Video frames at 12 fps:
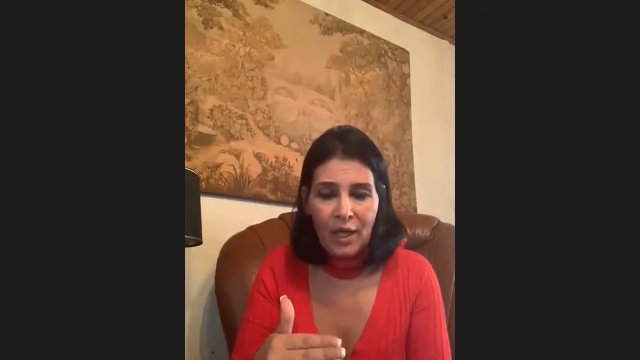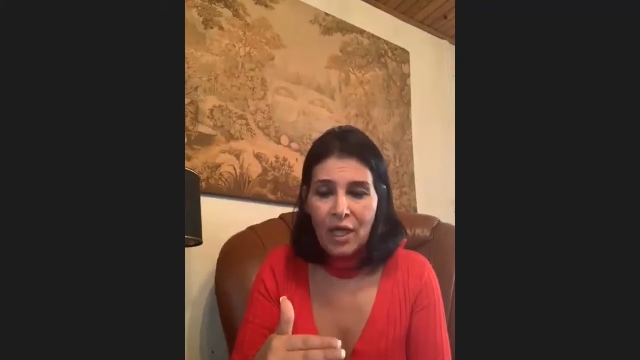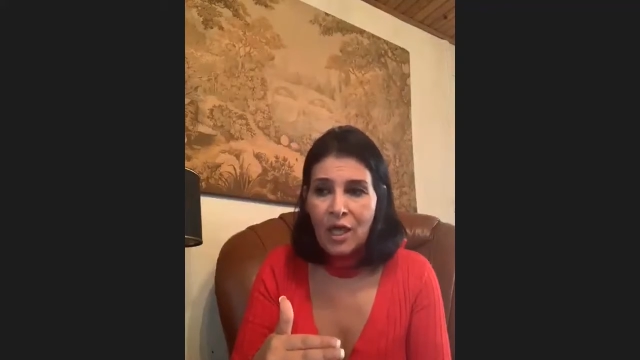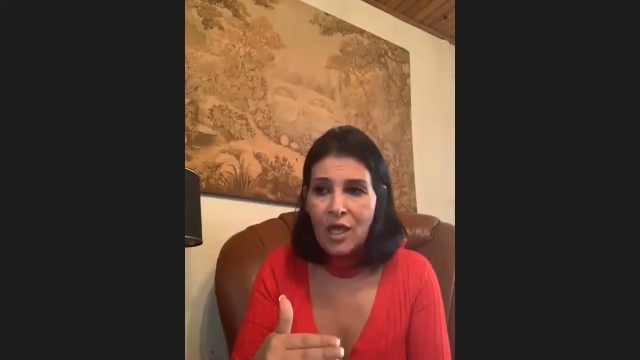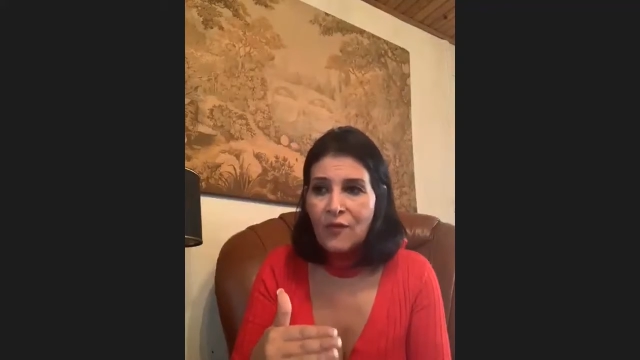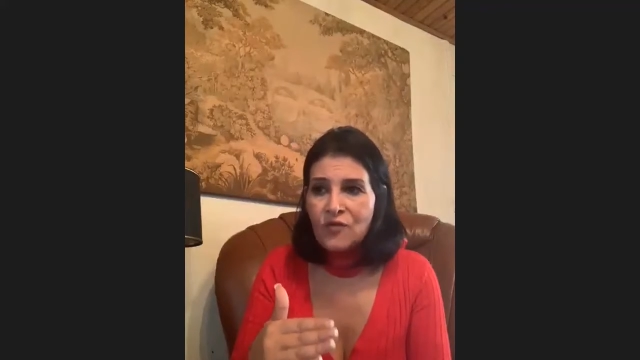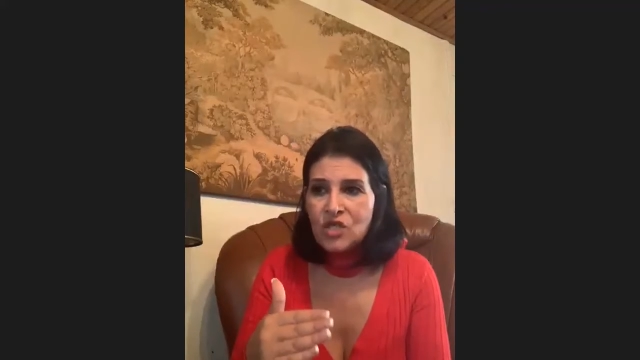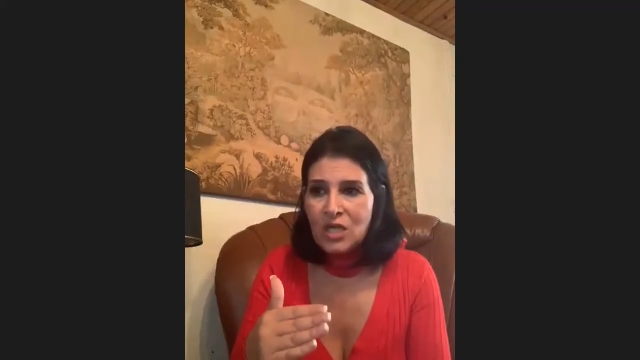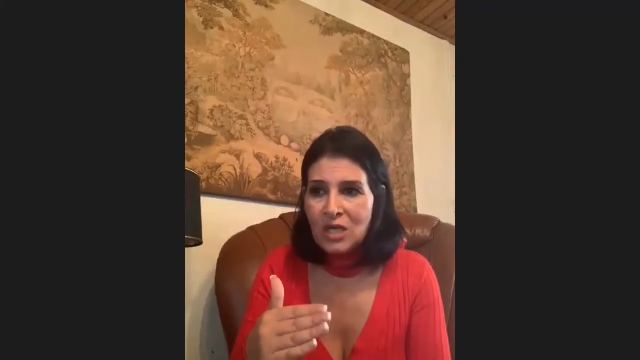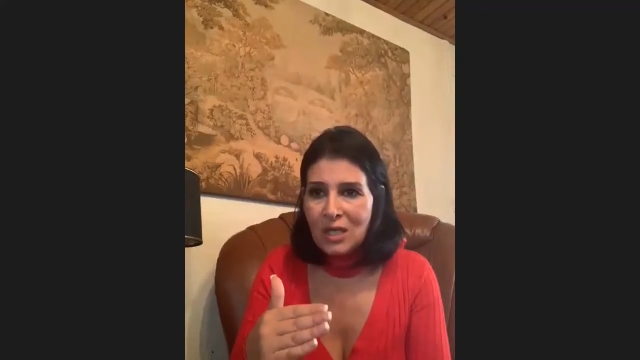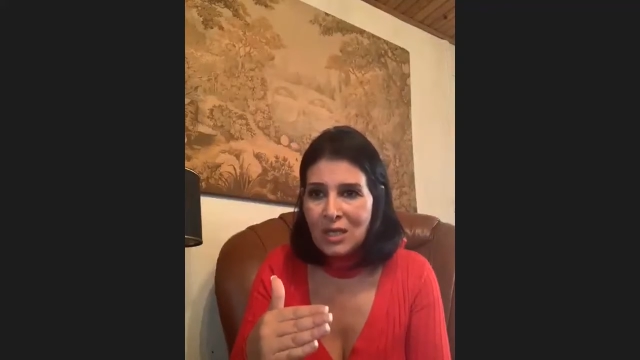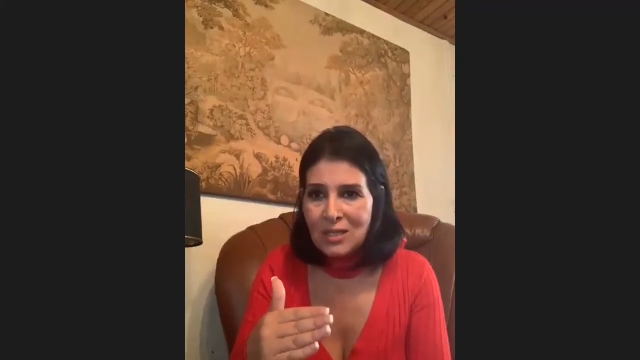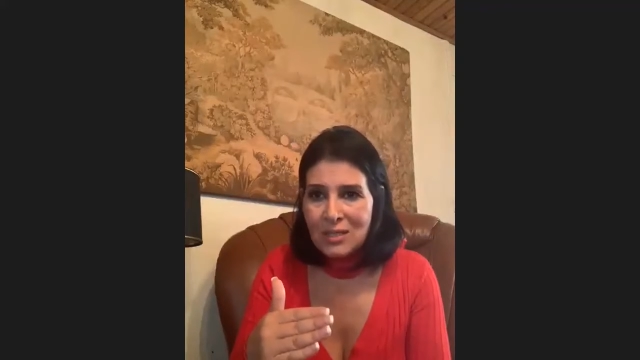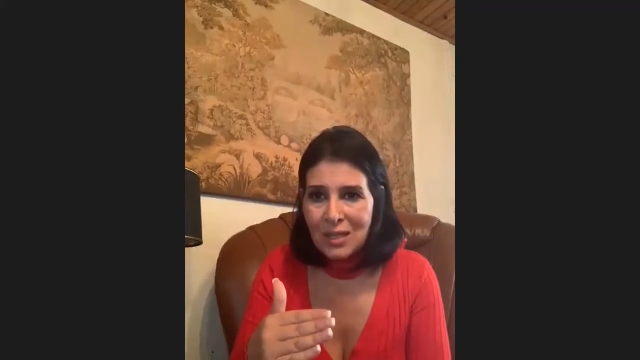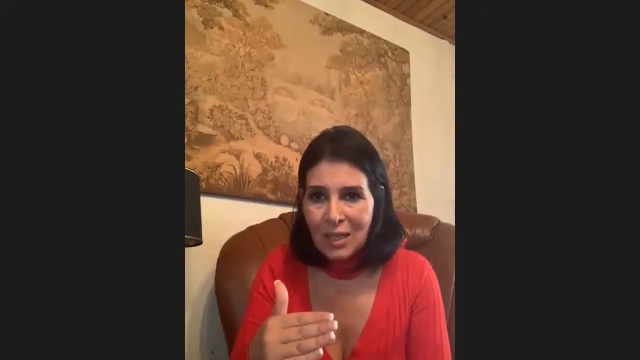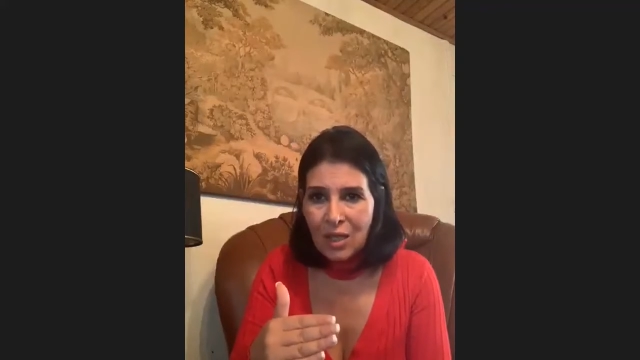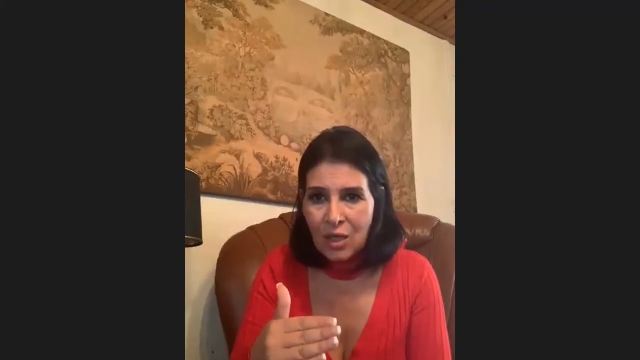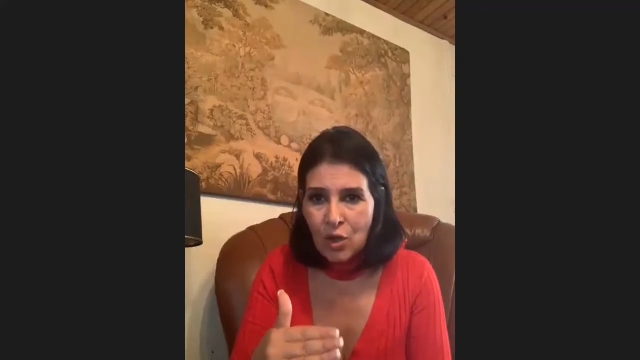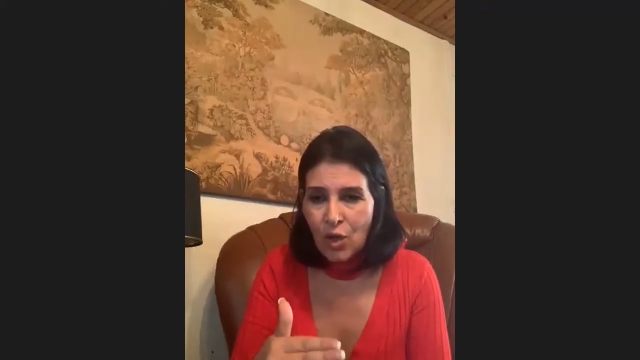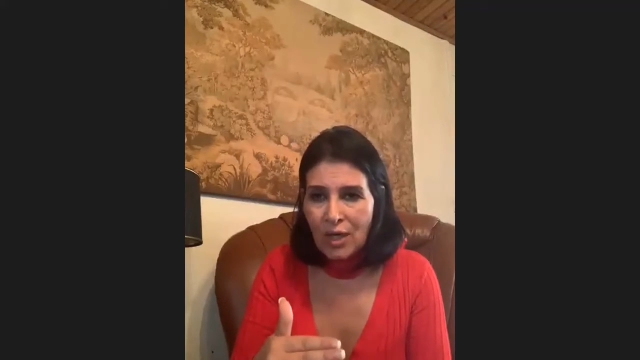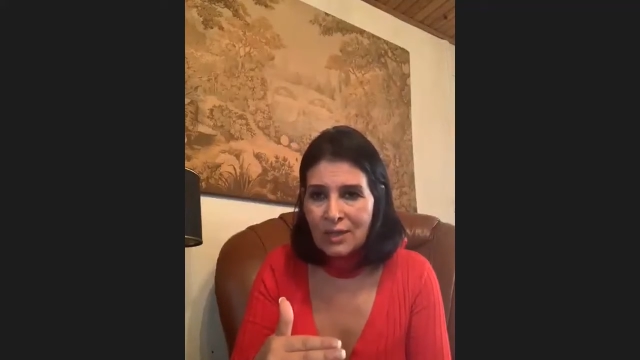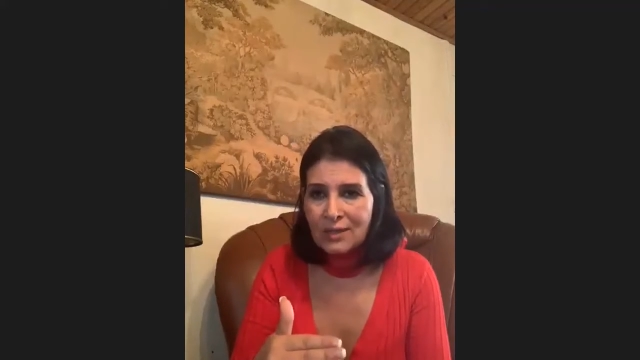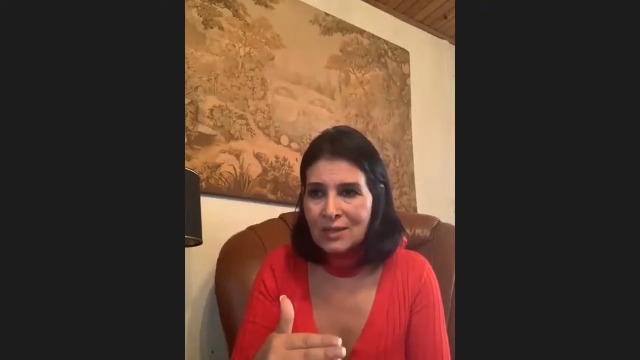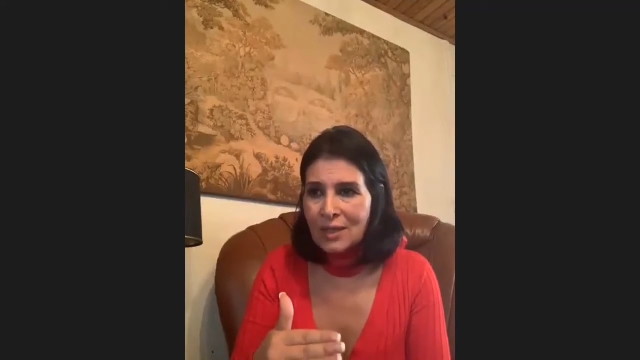If she is
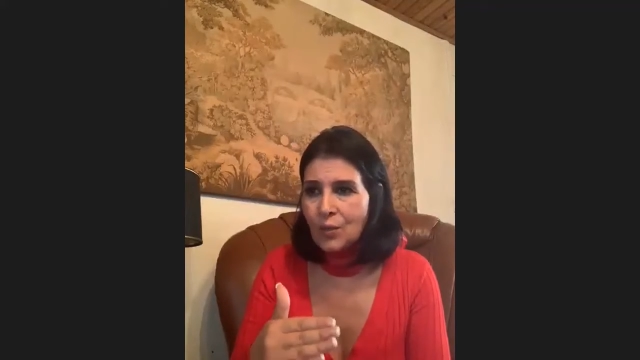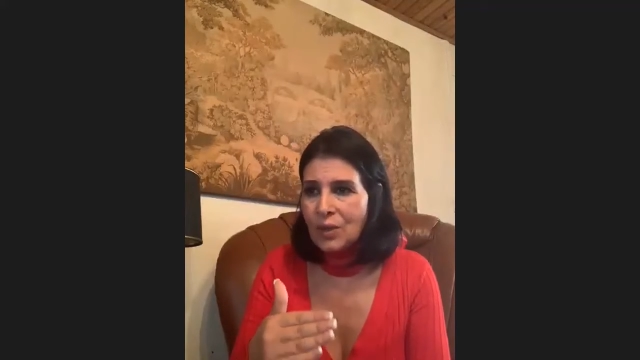ignorant and